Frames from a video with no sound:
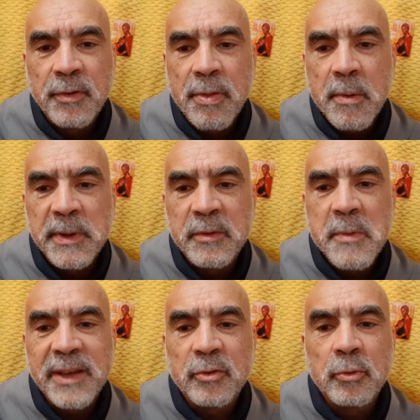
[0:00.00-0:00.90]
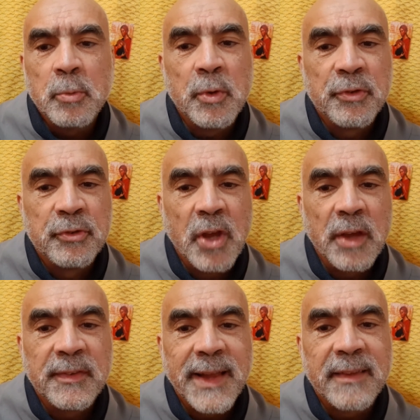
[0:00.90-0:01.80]
the resurrection was
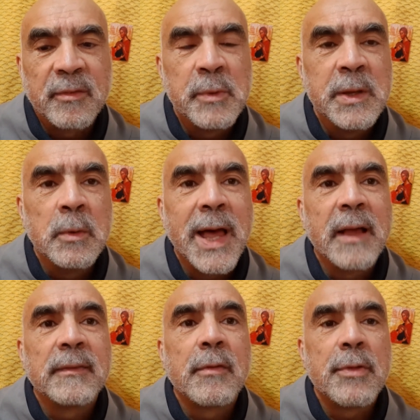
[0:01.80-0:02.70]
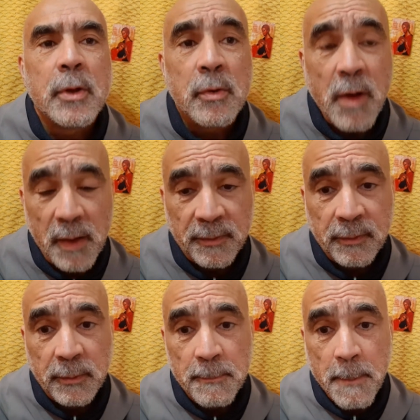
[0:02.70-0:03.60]
just as real as the cross.